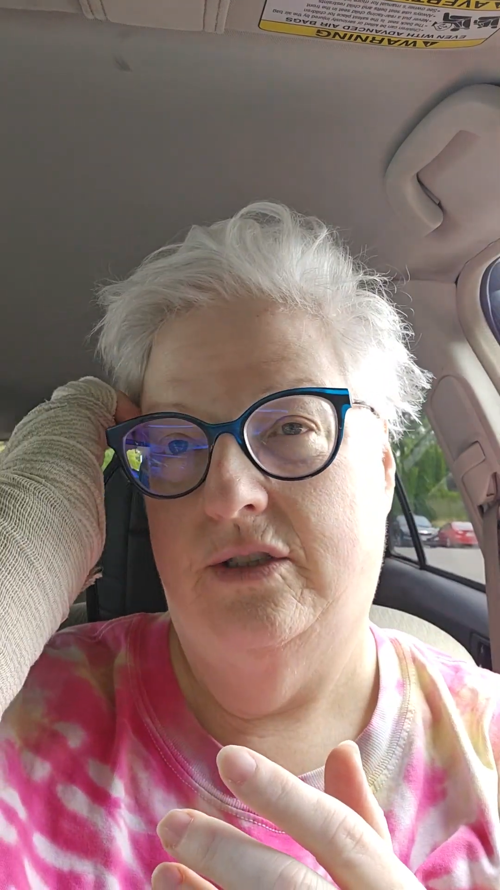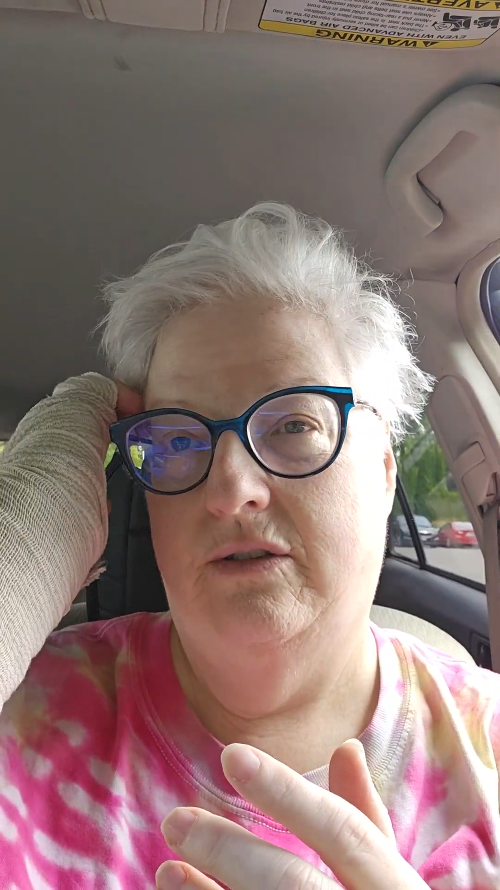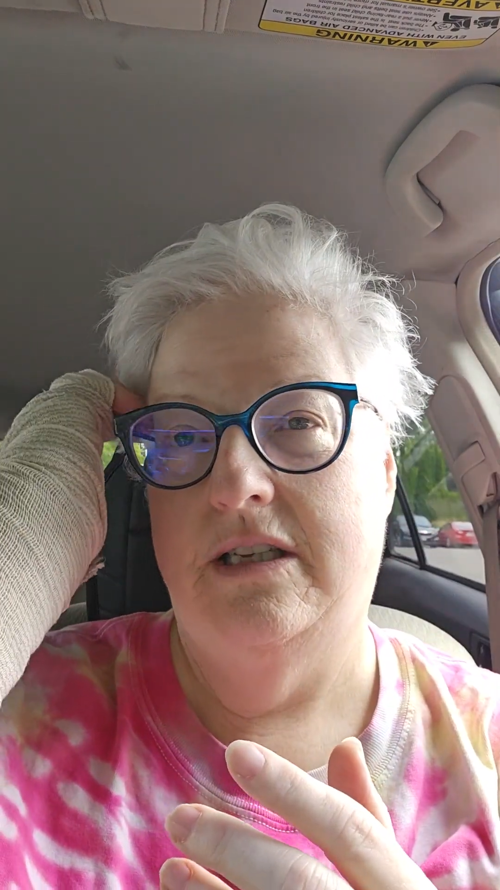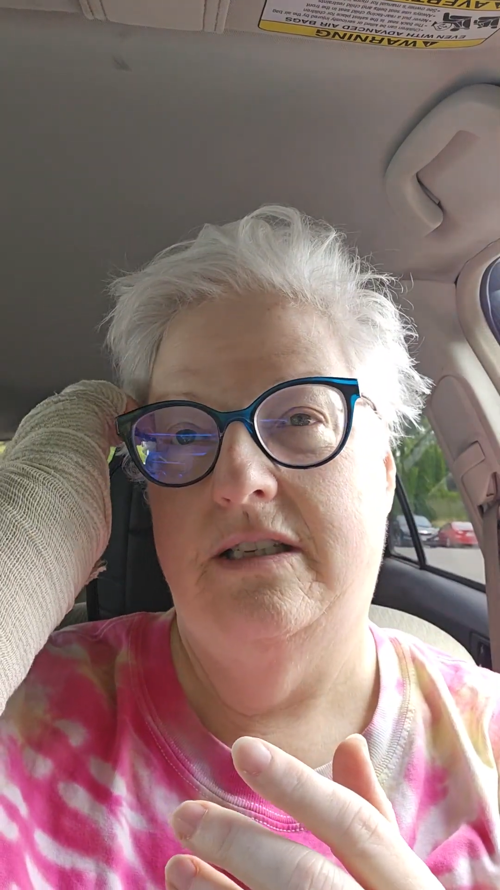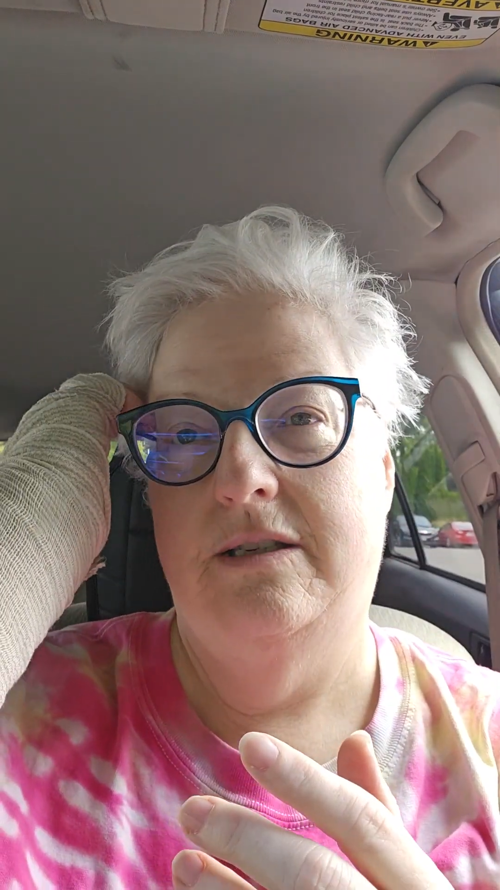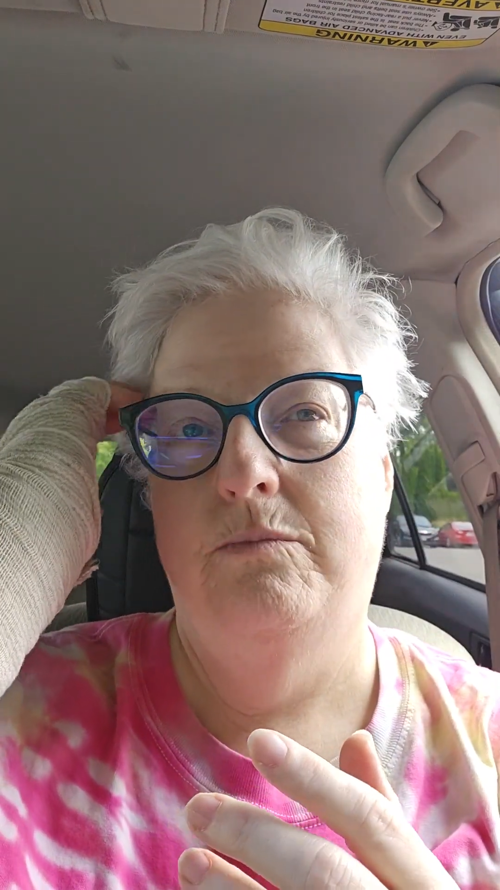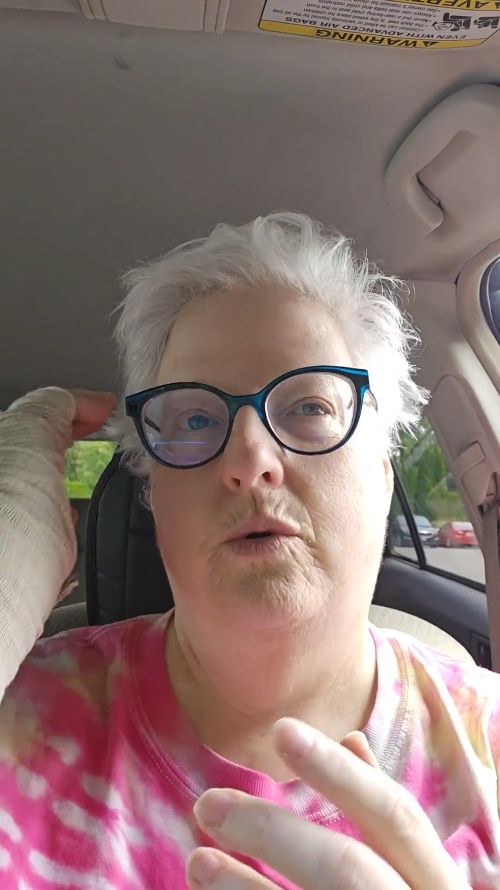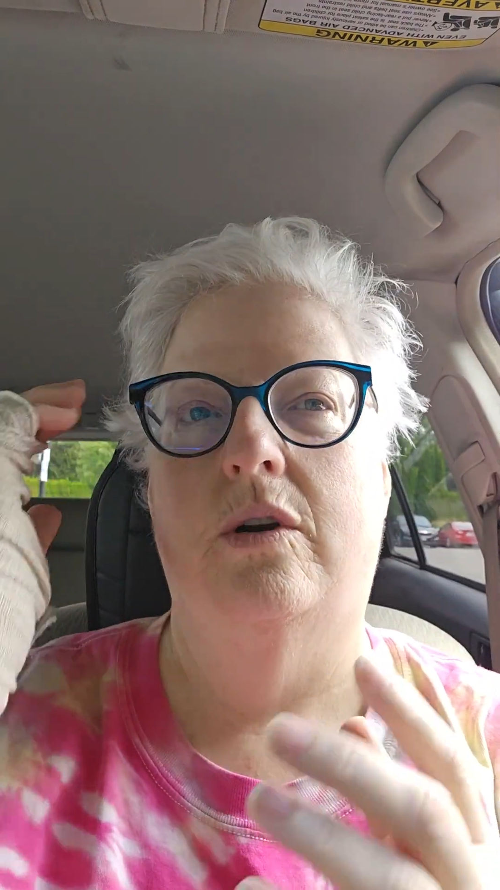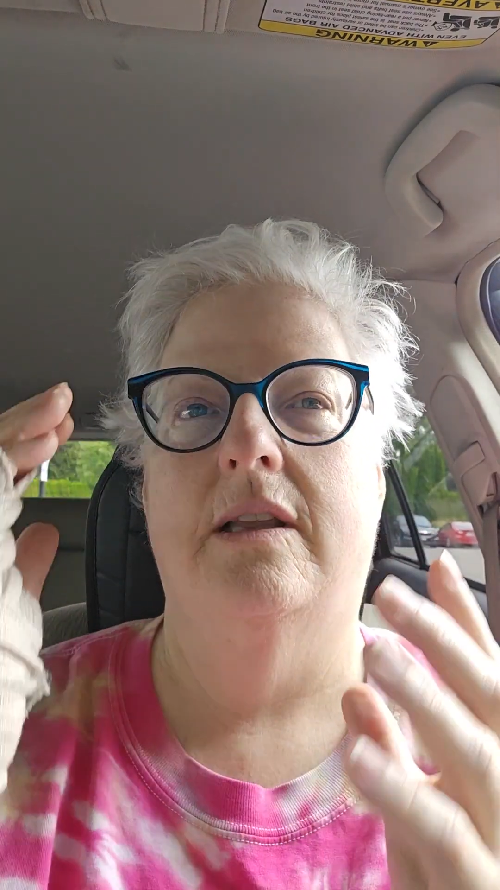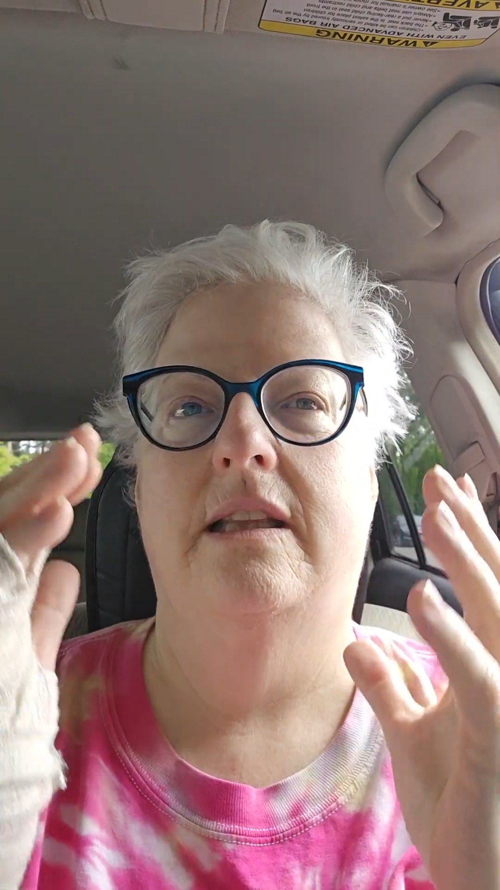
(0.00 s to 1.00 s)
So this is
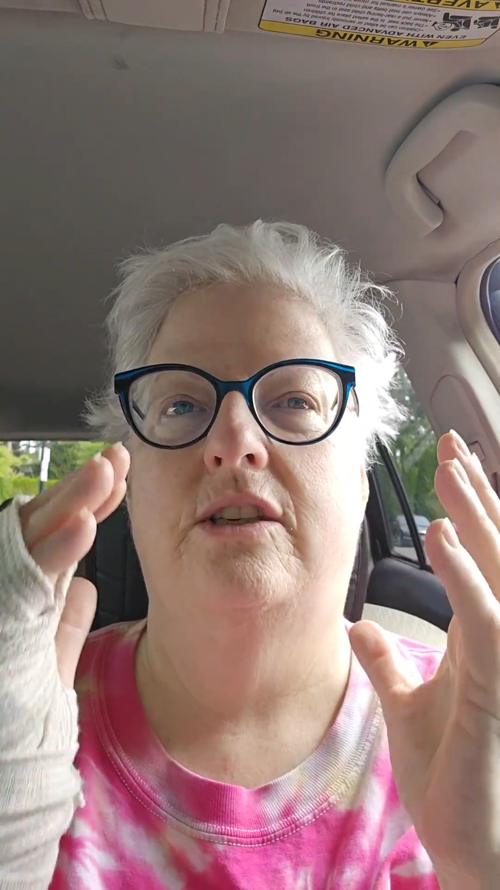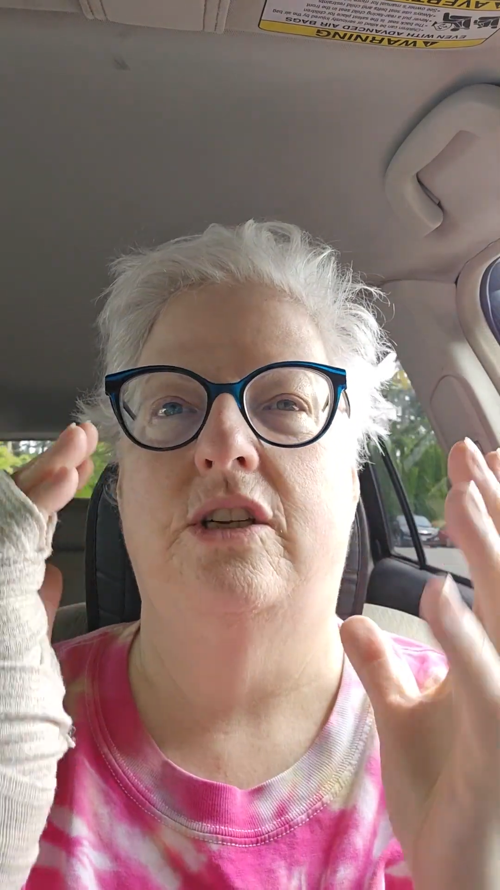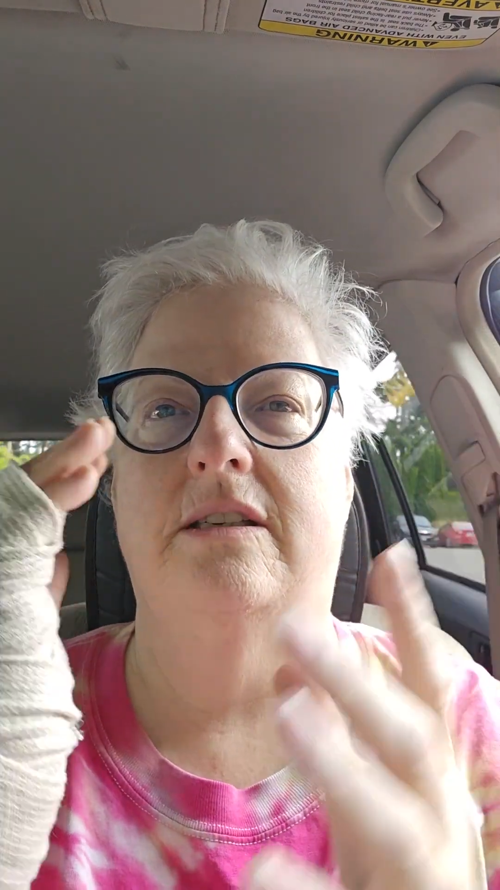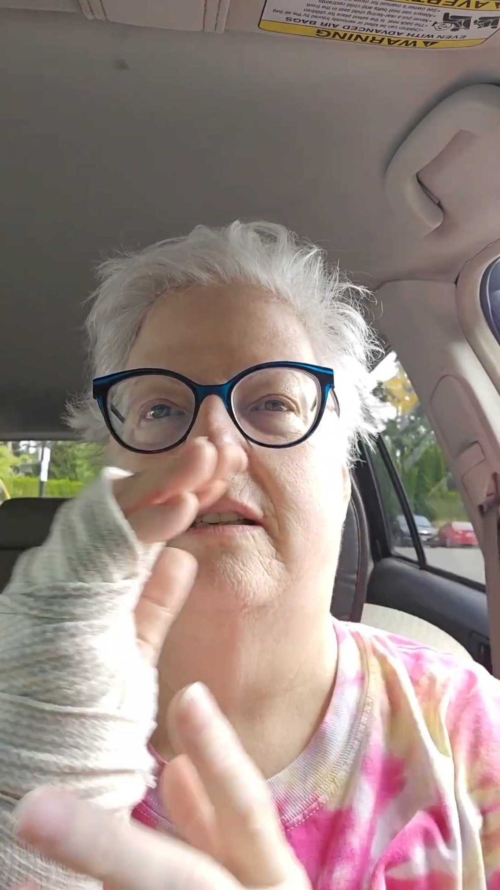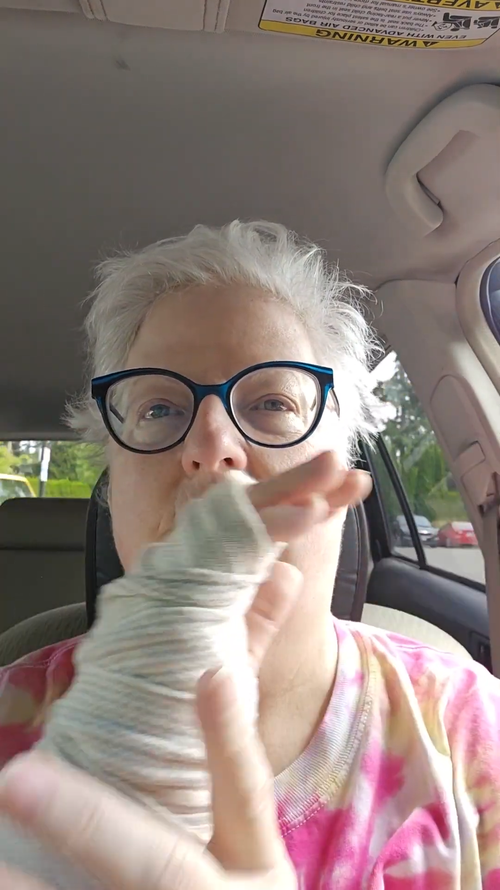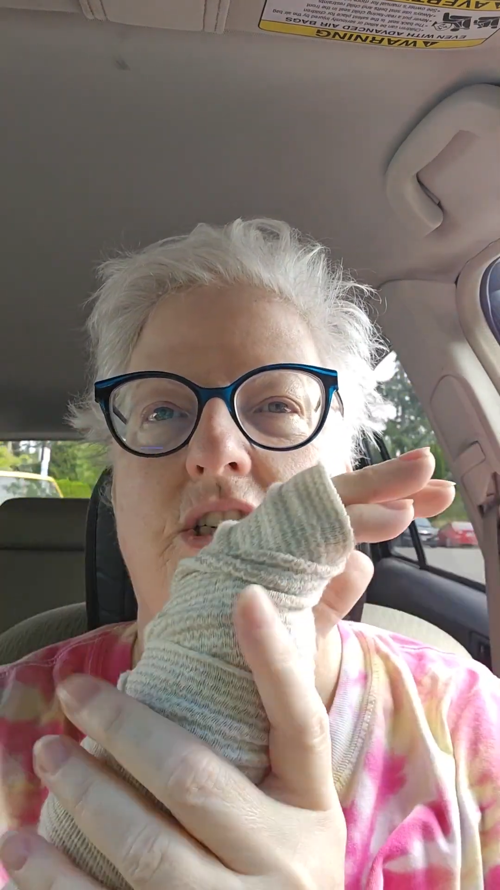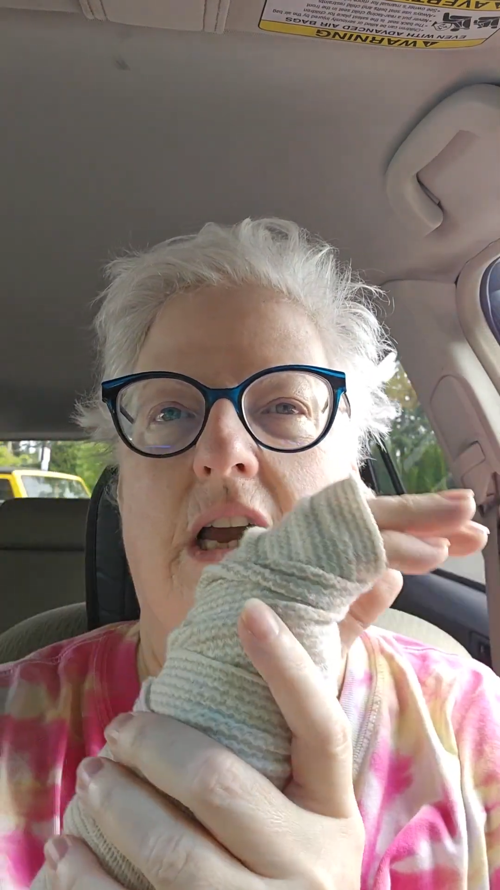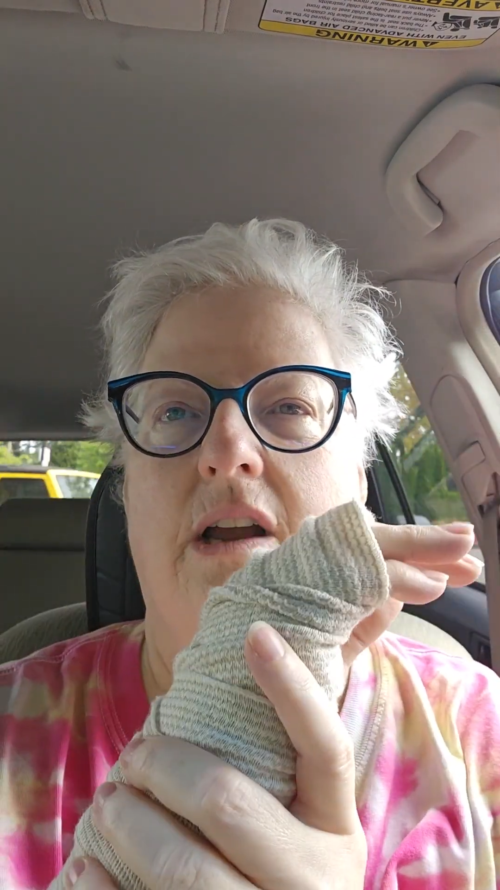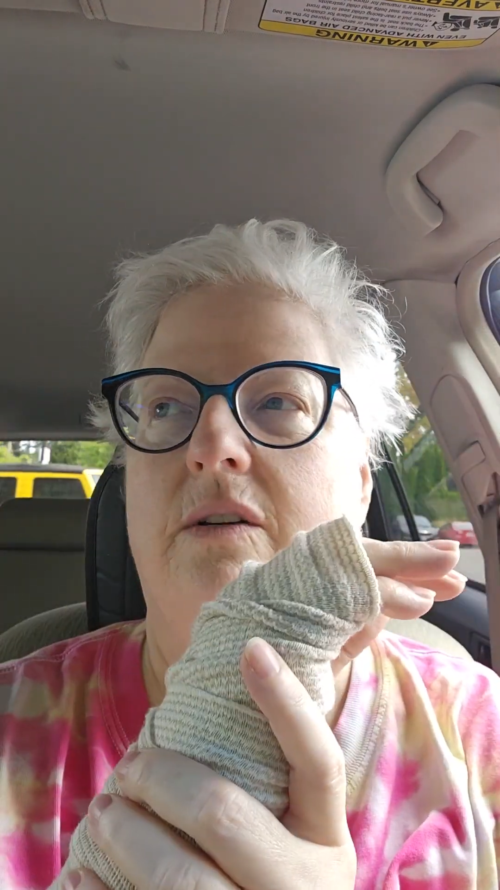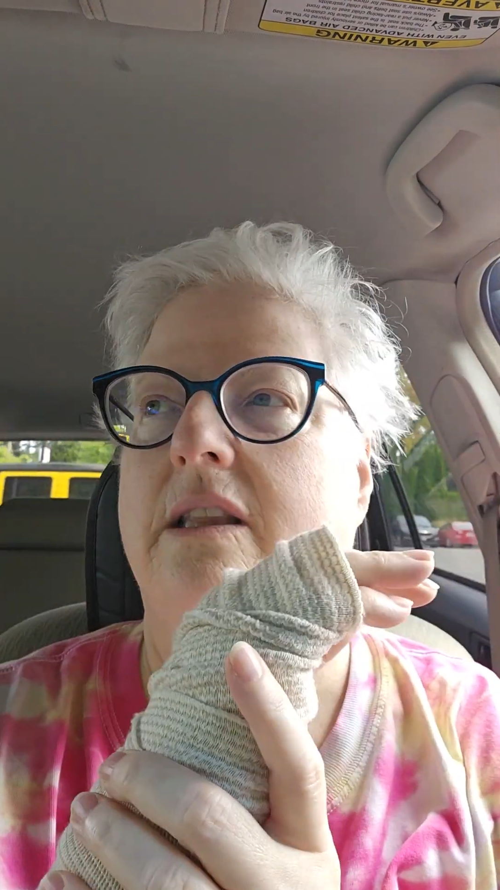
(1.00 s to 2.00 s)
more than just the
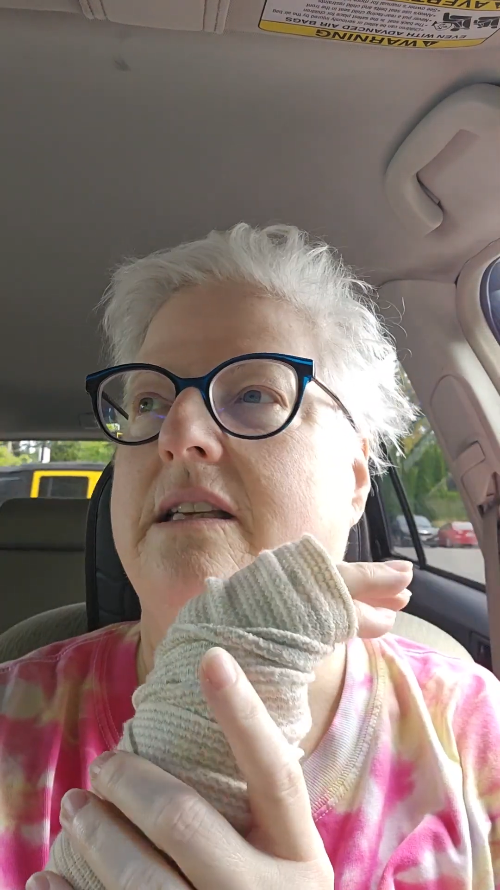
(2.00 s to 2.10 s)
chakra.